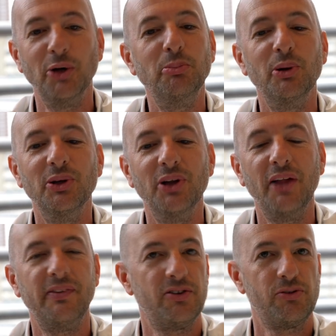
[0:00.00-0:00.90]
open,
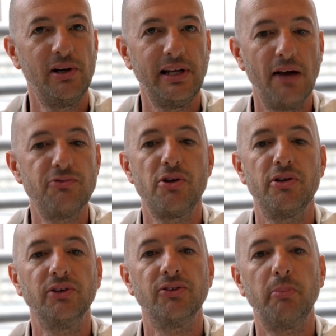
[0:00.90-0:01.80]
and there's really
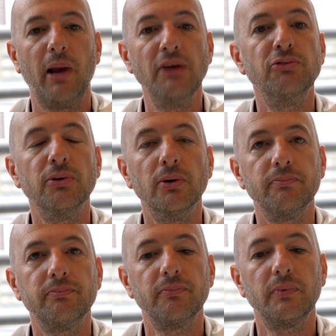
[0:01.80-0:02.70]
everything to play for.
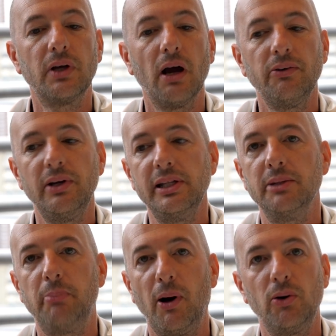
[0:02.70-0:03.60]
Currently,
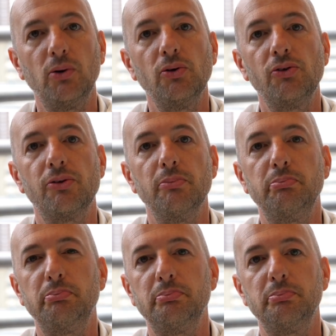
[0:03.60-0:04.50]
the polls
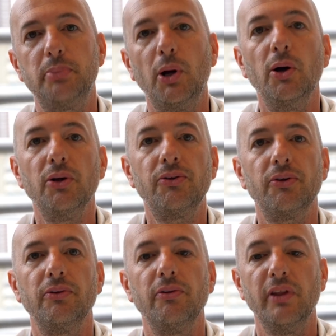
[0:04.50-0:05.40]

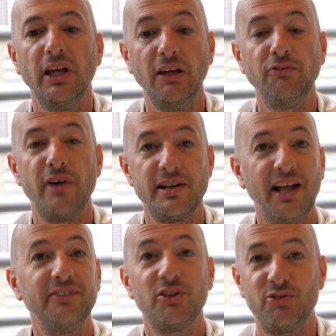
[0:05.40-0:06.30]
put the
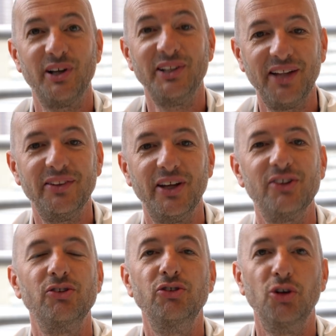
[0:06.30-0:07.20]

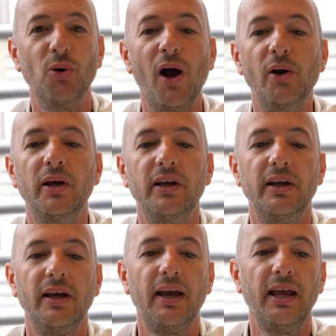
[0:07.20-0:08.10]
Fernández duo
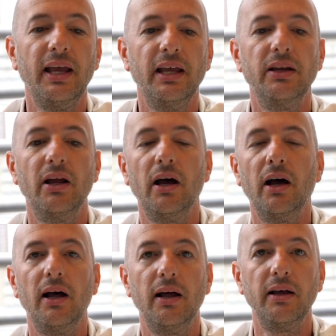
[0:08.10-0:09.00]
in
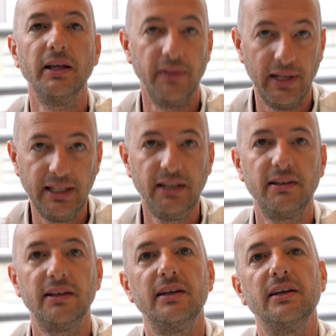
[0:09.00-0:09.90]
the lead,
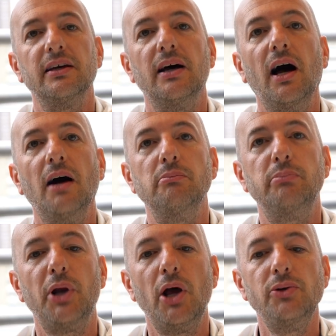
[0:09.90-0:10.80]

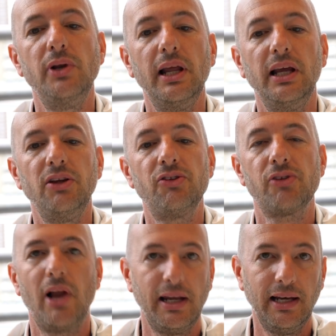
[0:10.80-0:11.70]
but only
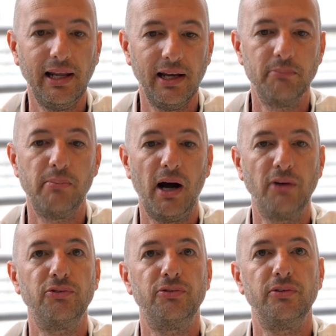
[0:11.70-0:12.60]
slightly
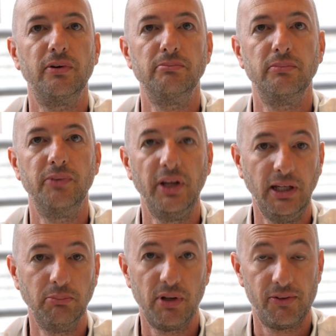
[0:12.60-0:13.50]
above
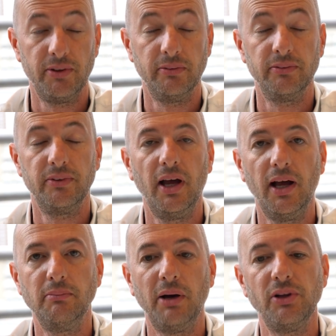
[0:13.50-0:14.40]
the President
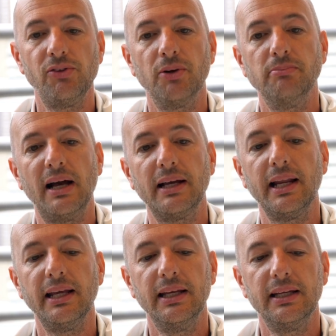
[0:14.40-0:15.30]
Mauricio Macri.